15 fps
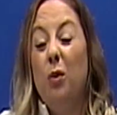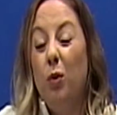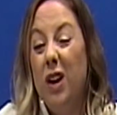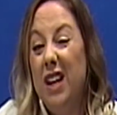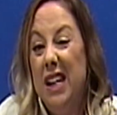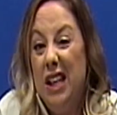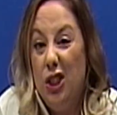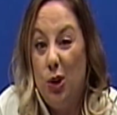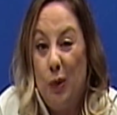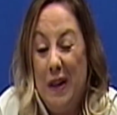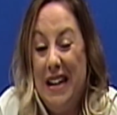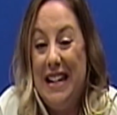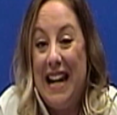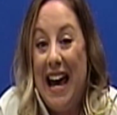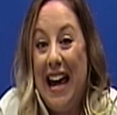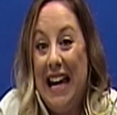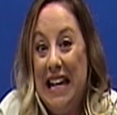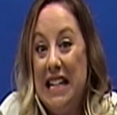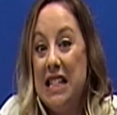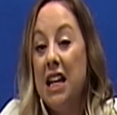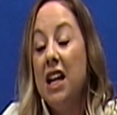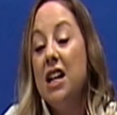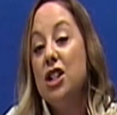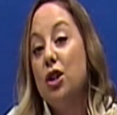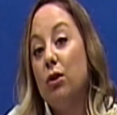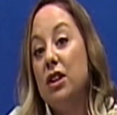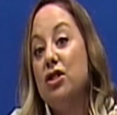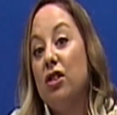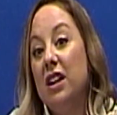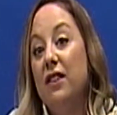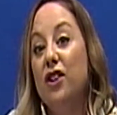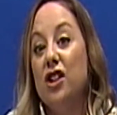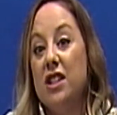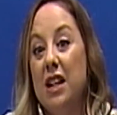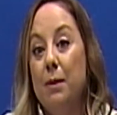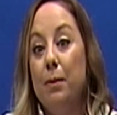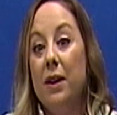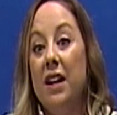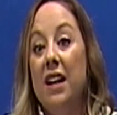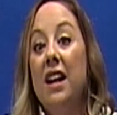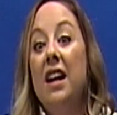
we need 3 days to retrieve your template,